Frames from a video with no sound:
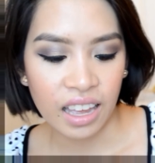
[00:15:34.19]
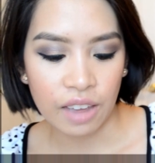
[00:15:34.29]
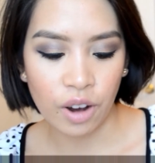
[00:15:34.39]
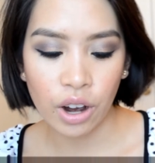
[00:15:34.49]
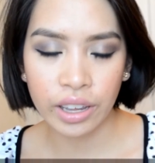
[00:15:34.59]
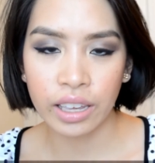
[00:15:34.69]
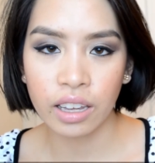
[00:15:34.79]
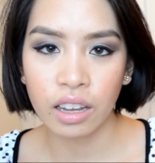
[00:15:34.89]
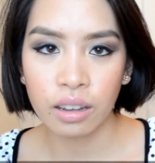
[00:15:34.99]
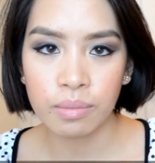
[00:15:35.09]
If a hurricane
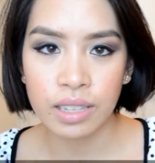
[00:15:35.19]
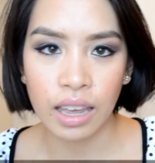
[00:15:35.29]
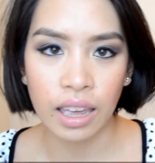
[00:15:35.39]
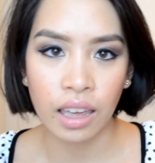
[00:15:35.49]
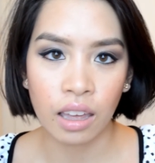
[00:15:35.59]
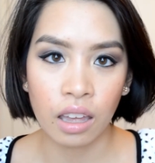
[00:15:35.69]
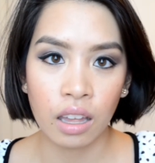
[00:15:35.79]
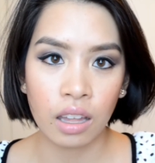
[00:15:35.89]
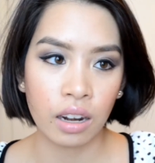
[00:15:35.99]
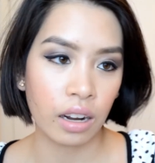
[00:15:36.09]
comes
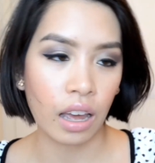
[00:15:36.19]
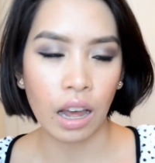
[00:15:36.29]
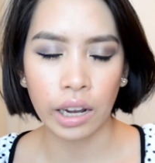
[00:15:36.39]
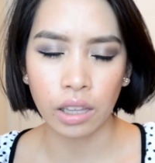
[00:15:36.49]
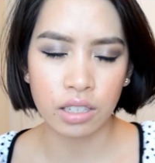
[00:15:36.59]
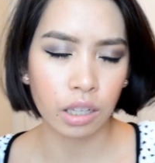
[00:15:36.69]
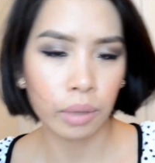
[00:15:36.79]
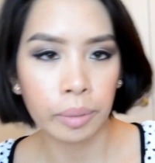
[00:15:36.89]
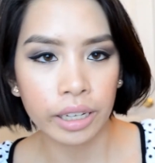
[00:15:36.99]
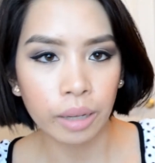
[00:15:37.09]
and I lost all
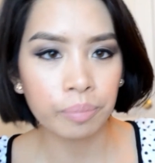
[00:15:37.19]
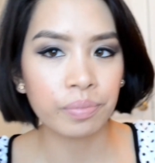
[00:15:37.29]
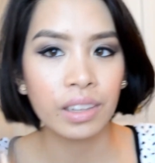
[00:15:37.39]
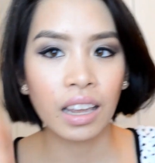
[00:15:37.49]
my makeup,